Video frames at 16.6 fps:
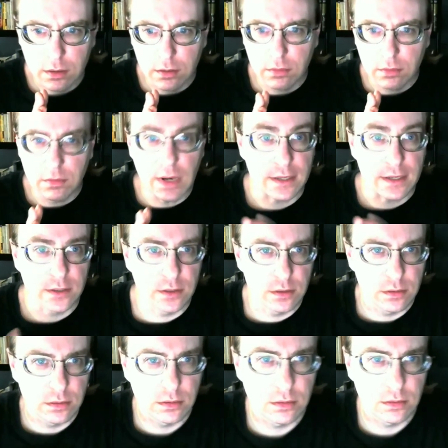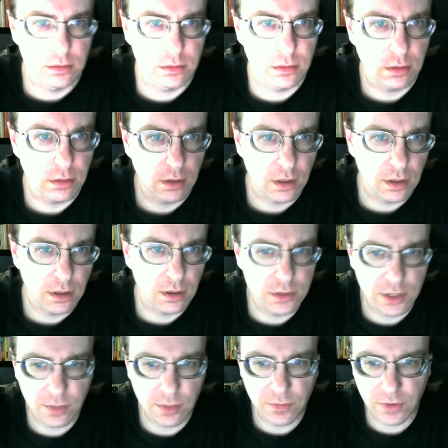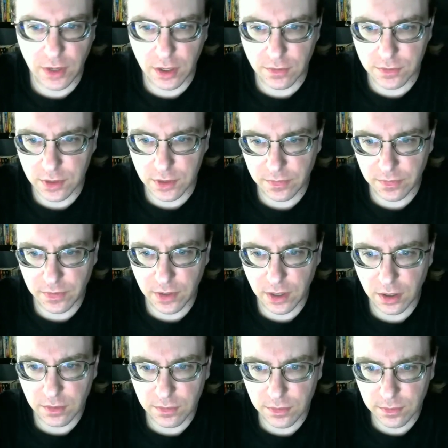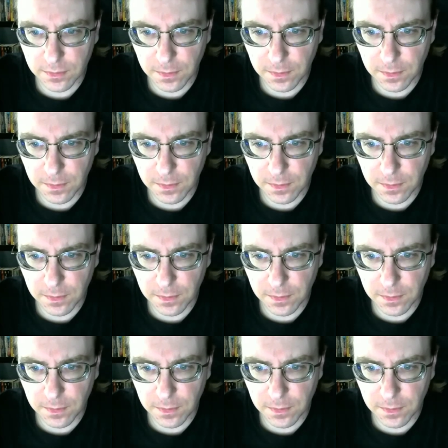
Next, uh, top five, top five.